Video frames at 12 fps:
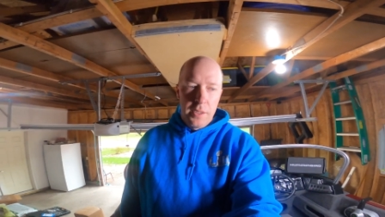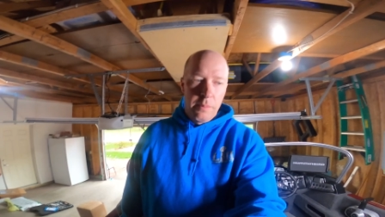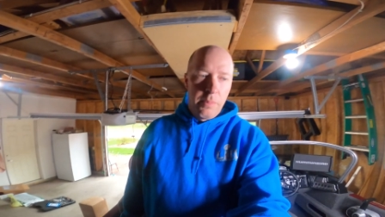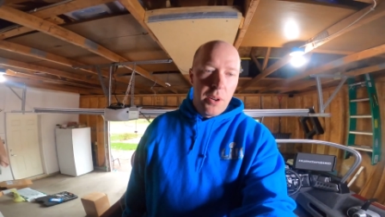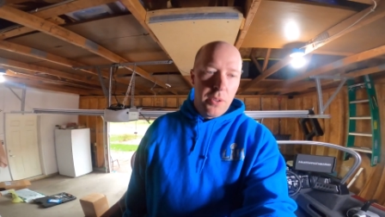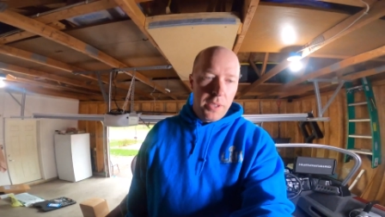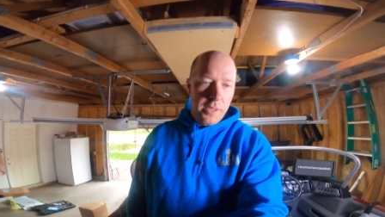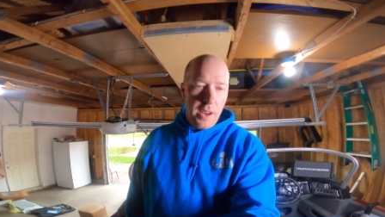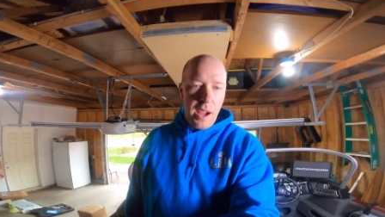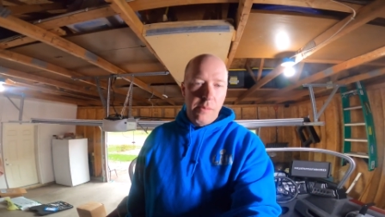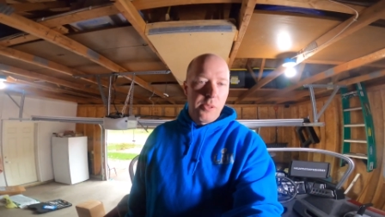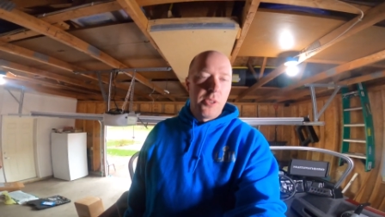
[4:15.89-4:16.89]
The boat is an
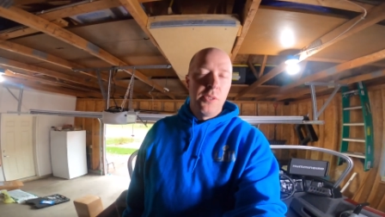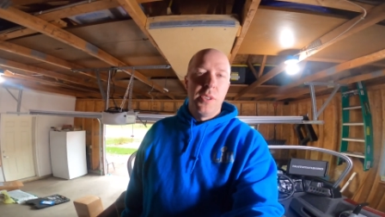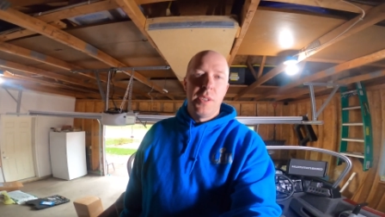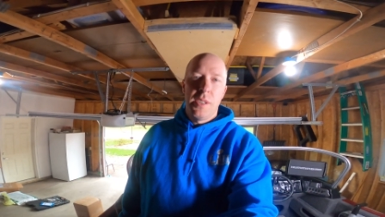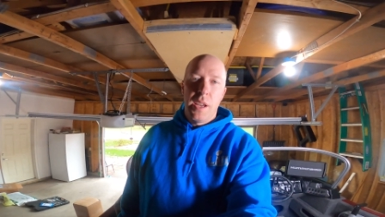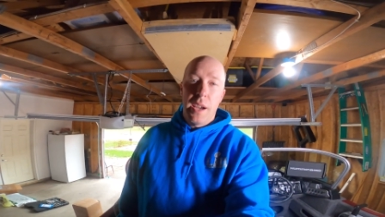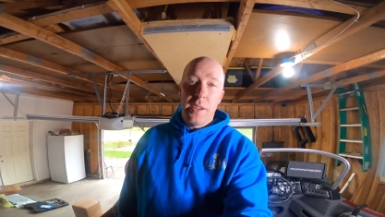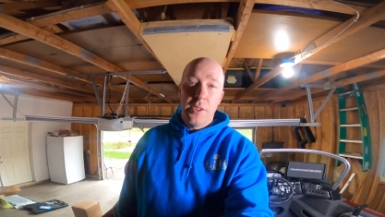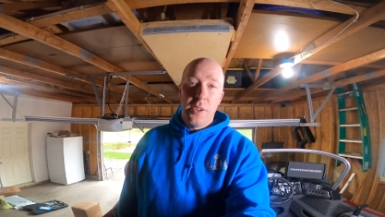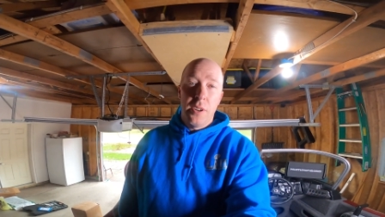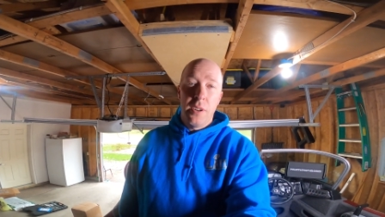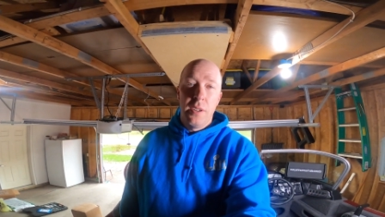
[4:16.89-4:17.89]
absolute
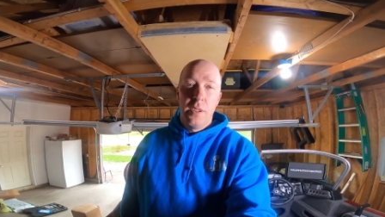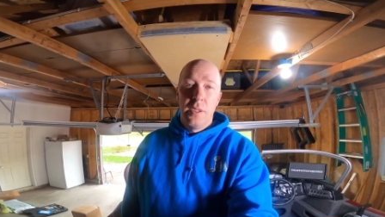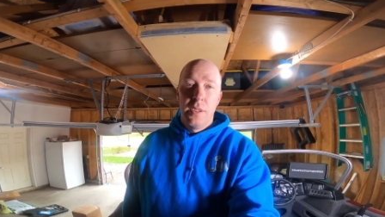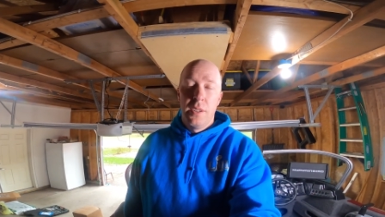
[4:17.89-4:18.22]
disaster,